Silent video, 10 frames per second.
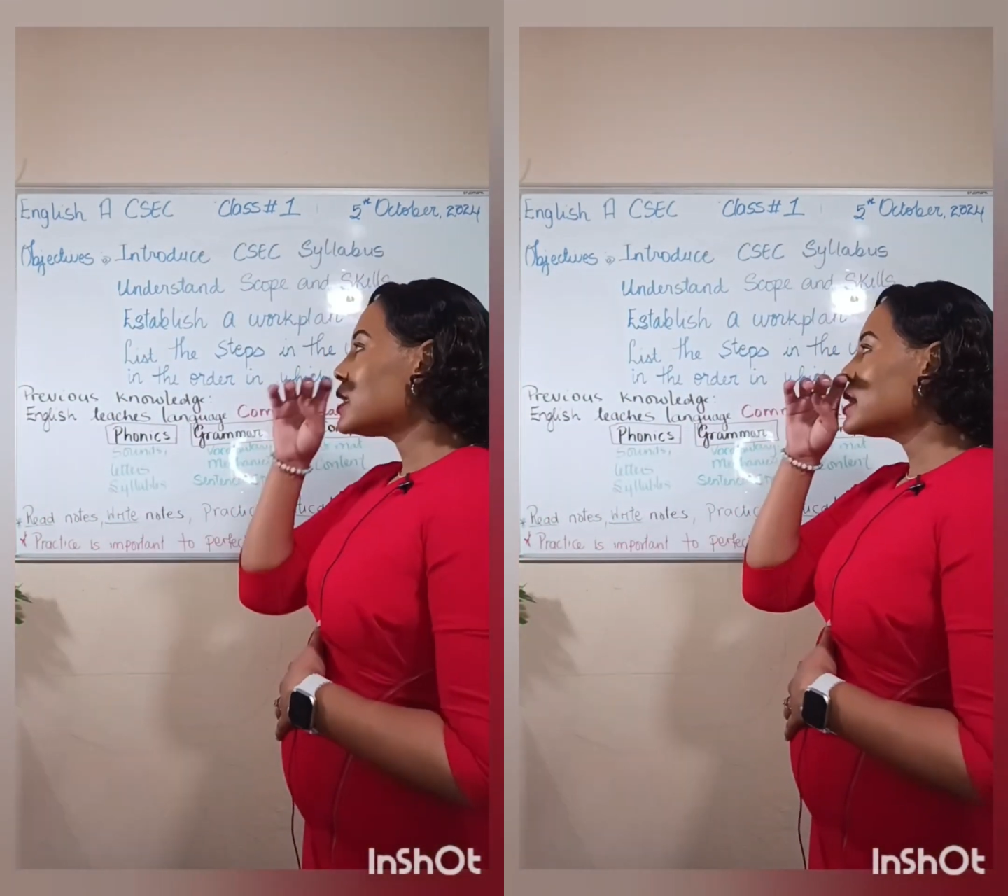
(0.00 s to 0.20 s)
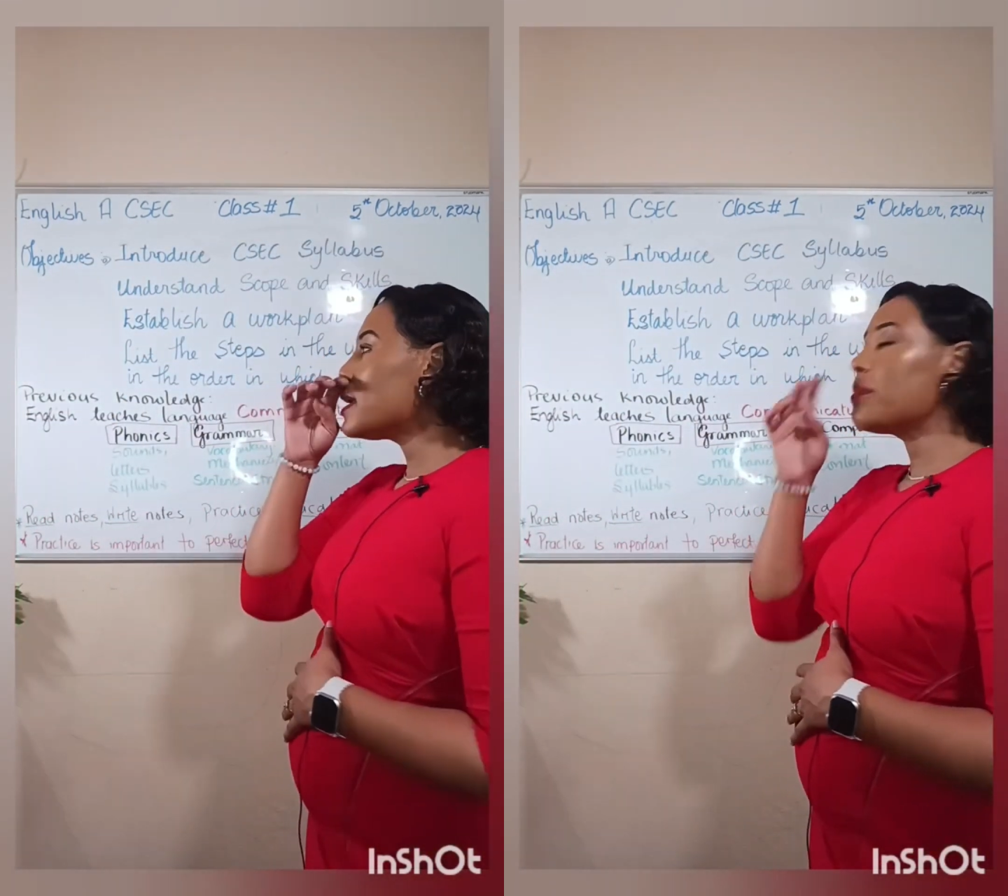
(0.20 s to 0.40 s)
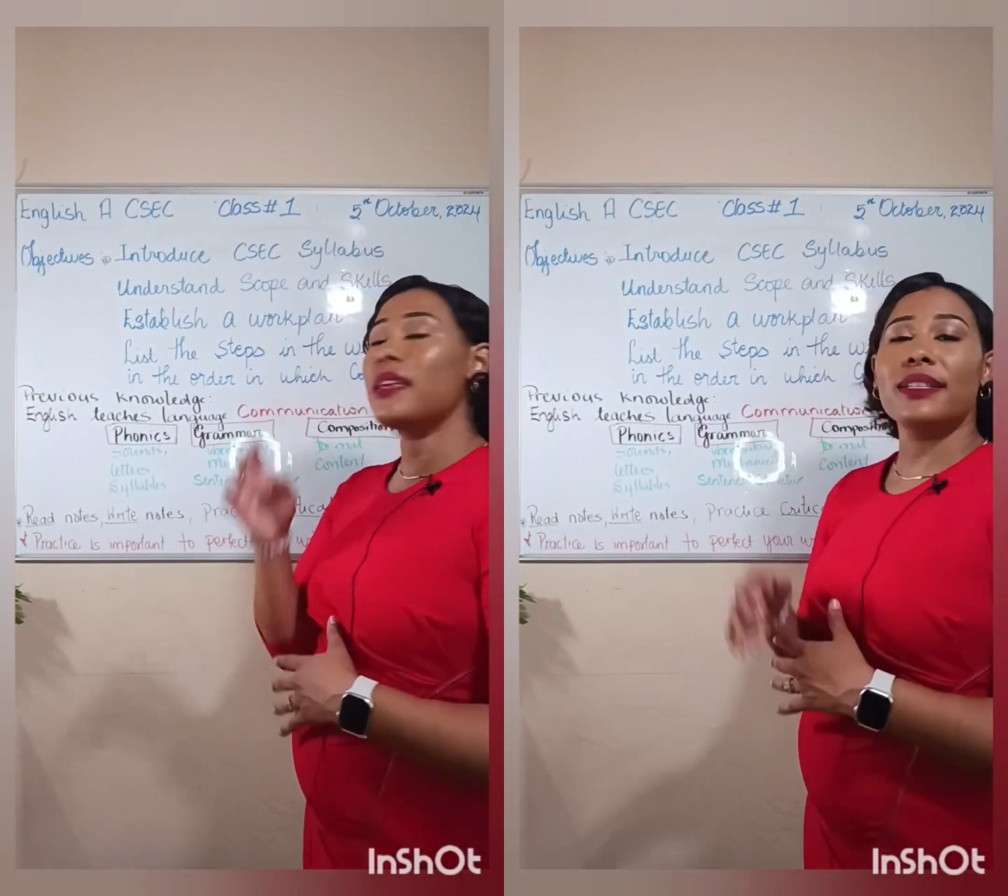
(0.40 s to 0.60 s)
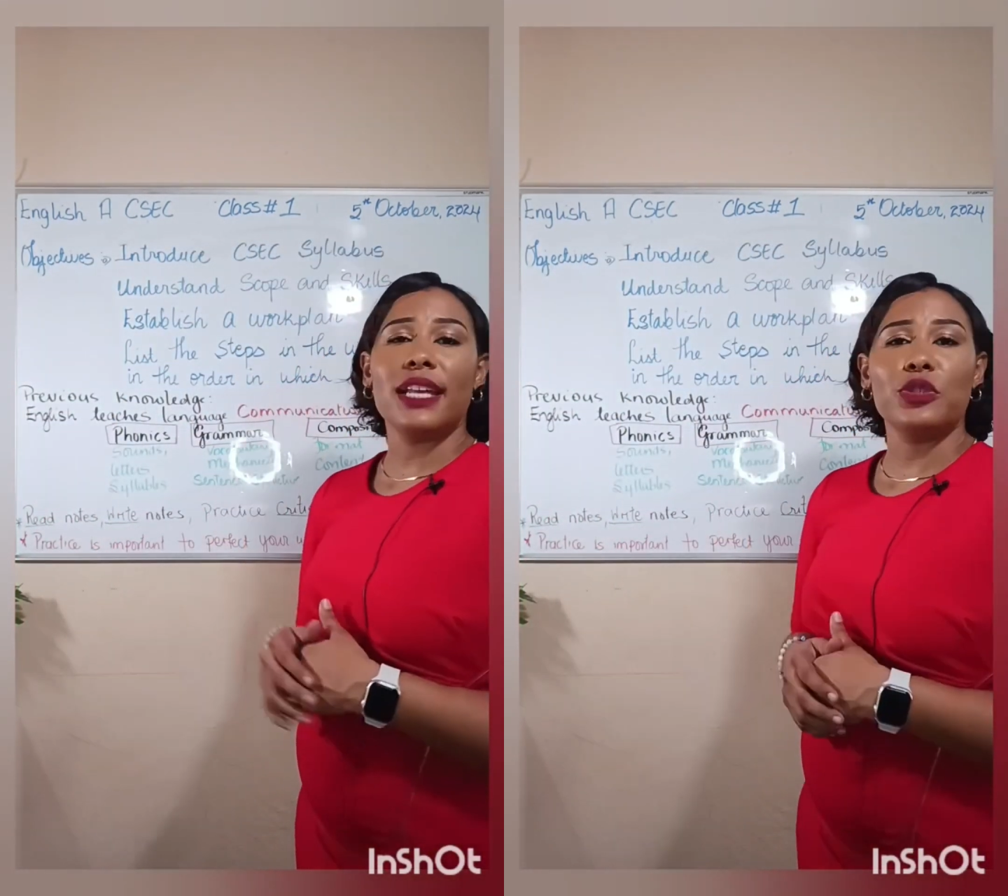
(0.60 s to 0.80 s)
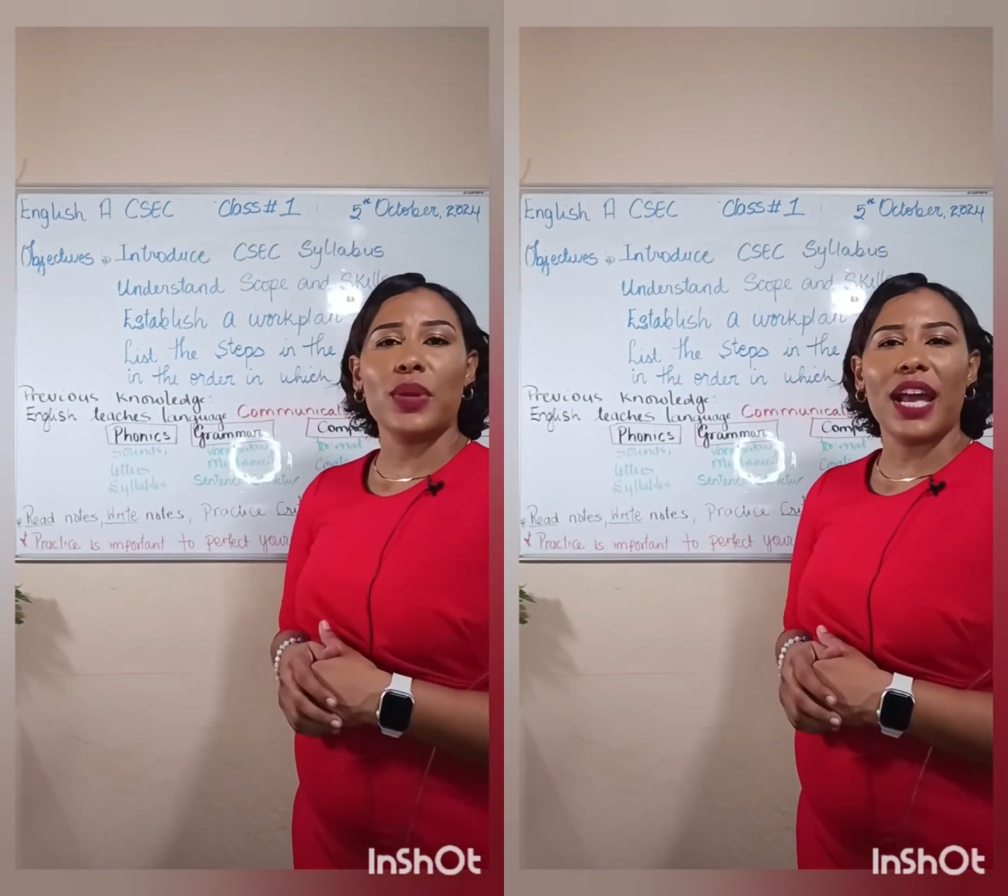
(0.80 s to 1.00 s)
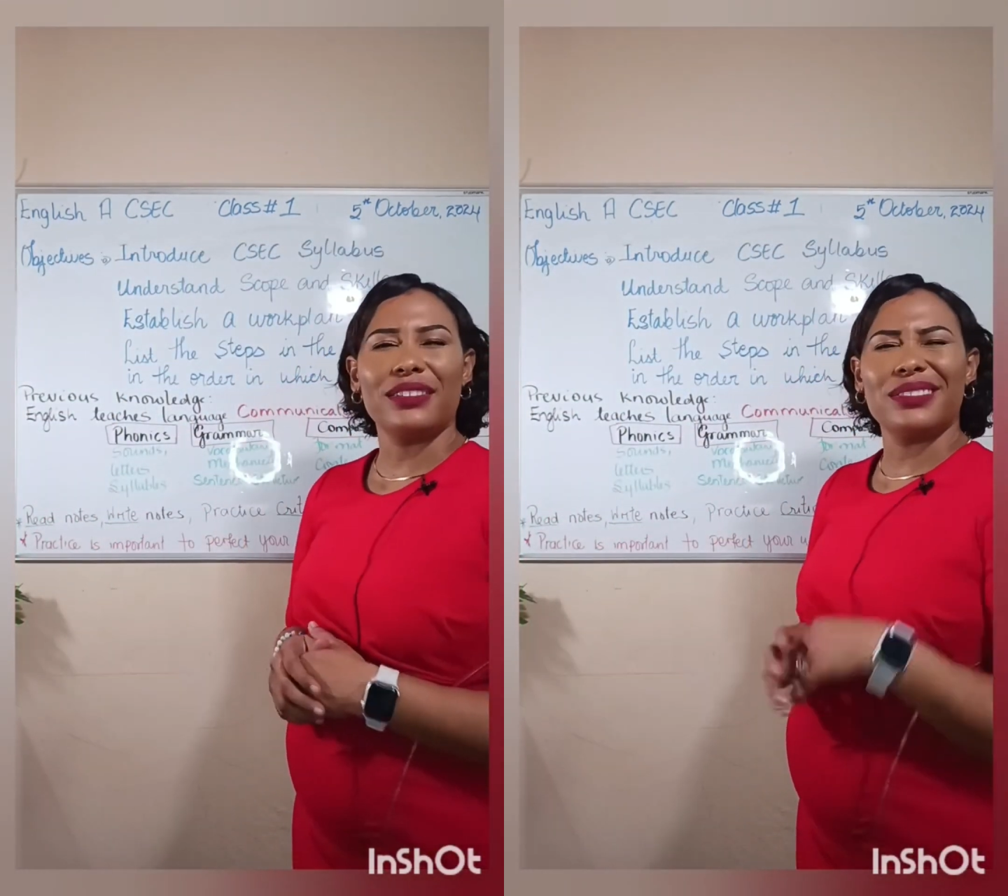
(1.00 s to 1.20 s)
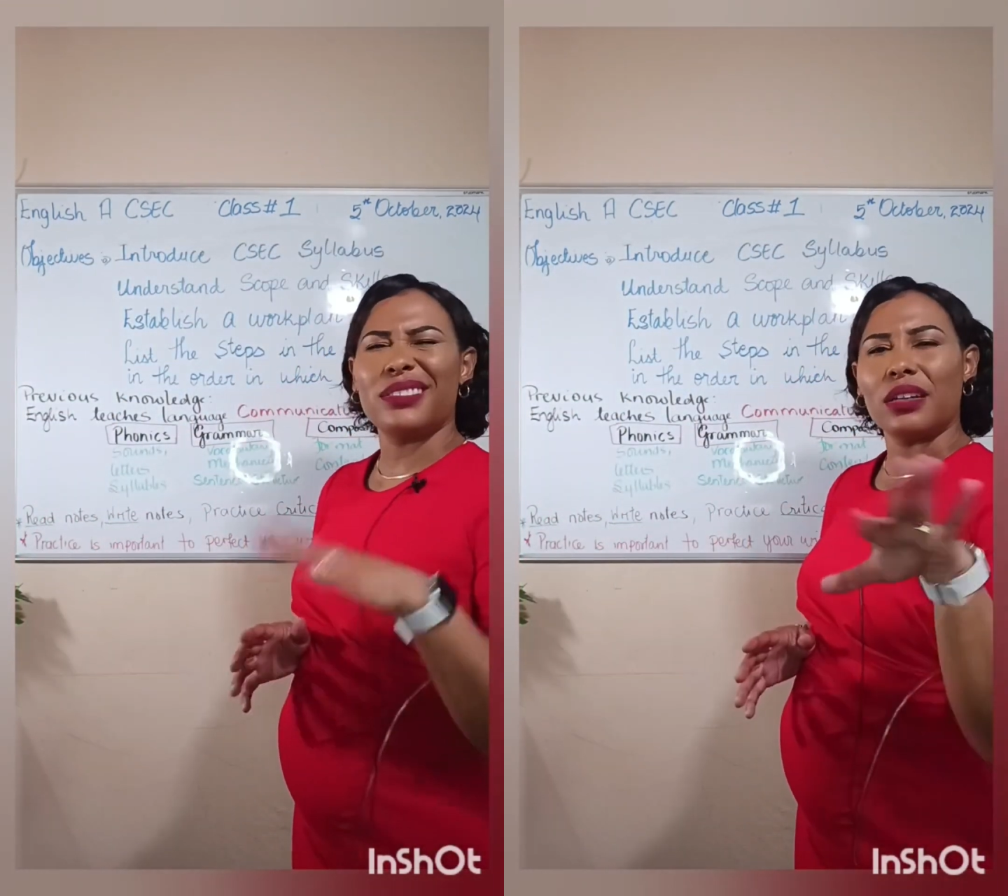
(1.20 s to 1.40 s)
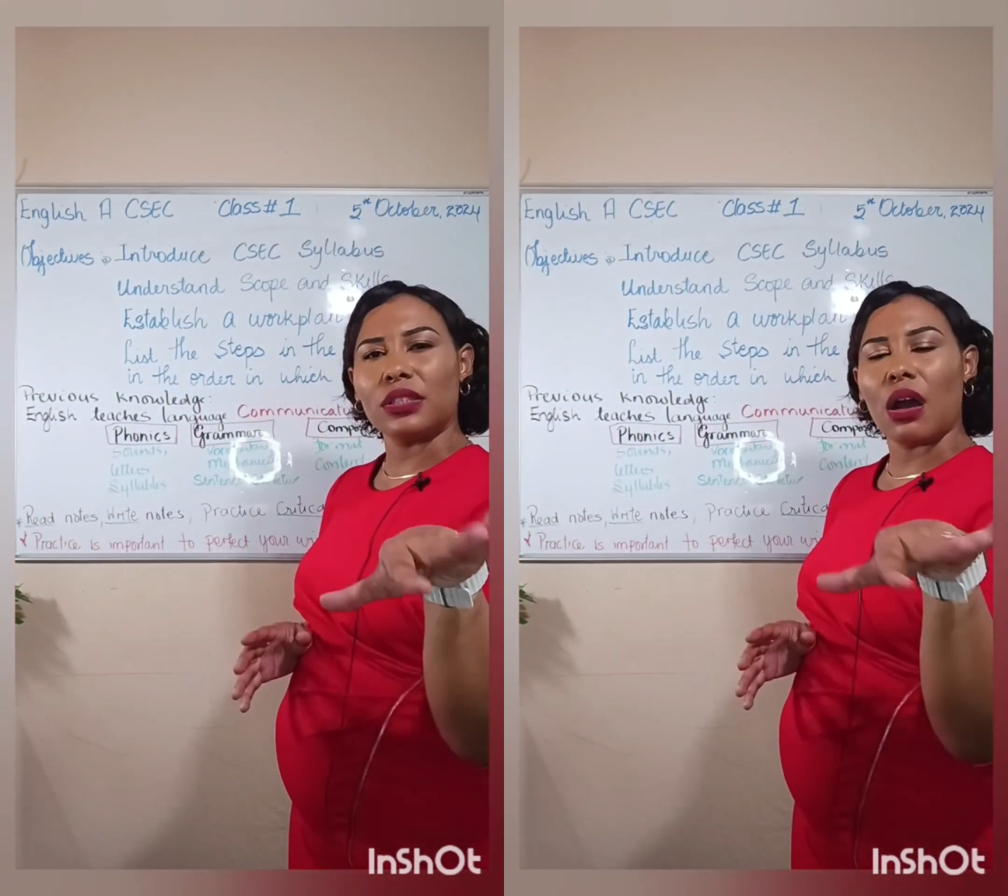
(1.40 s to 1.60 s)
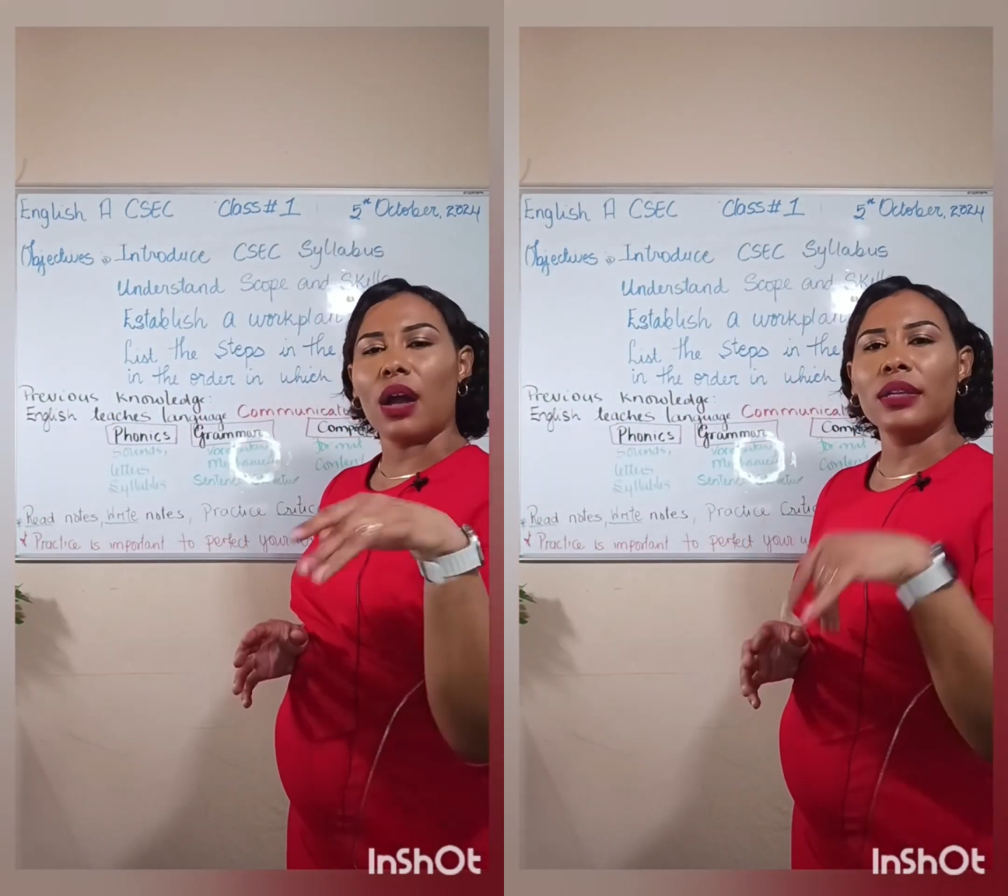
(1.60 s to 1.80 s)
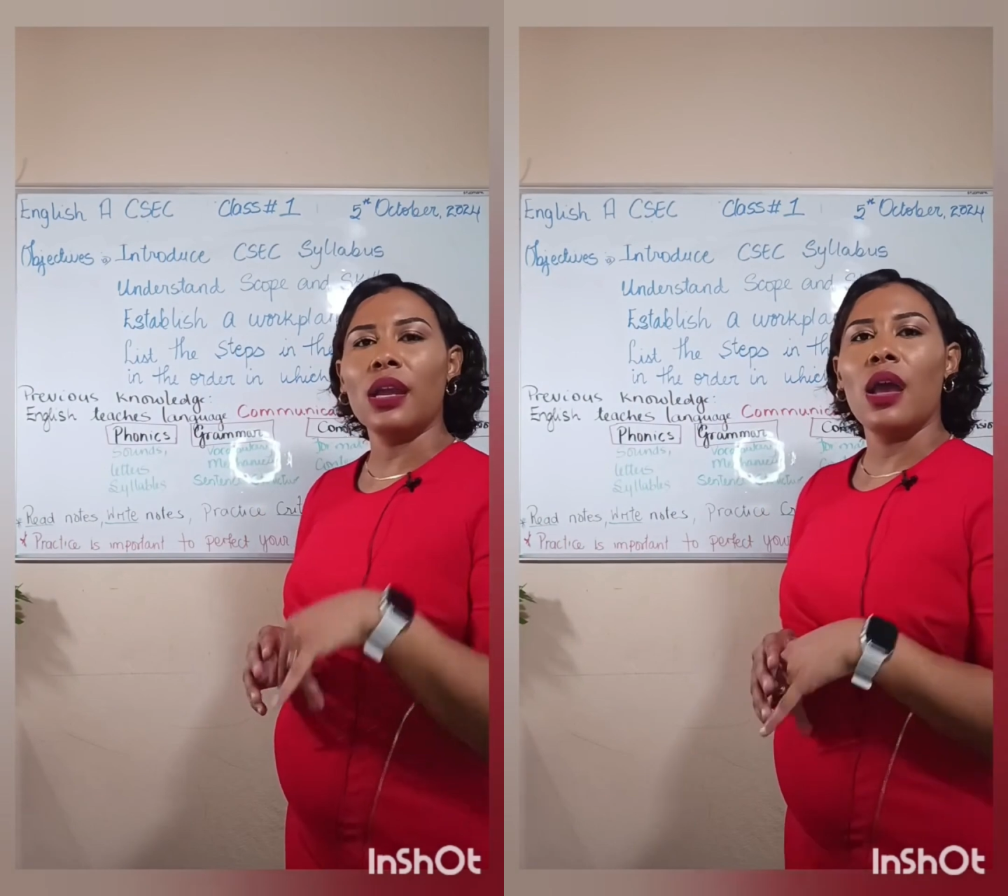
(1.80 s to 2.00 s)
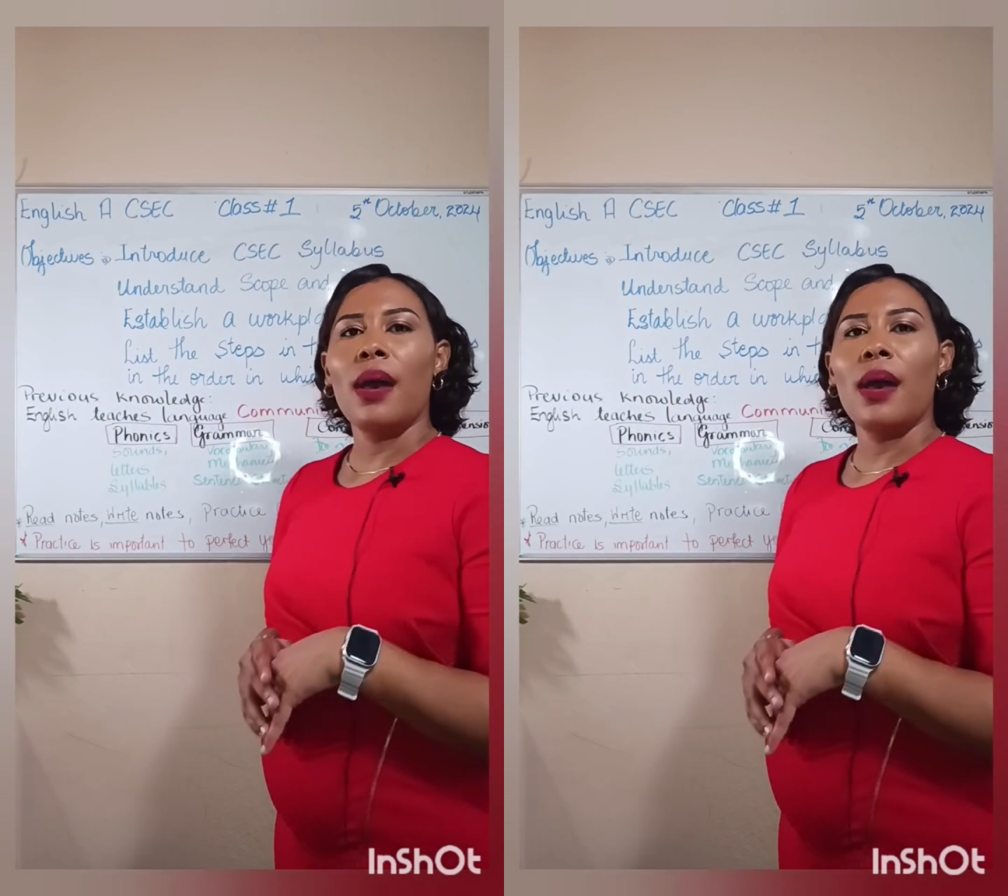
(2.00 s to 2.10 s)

Some things that we had to touch on